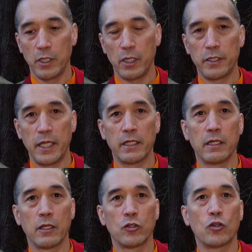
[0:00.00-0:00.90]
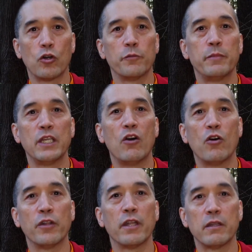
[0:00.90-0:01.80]
and then gone
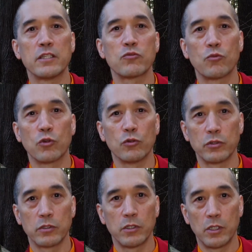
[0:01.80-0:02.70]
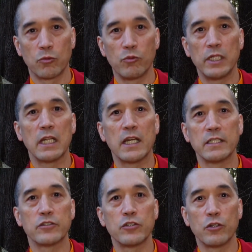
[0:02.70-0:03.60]
beyond this world,
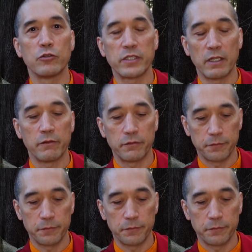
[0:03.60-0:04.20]
realized no self.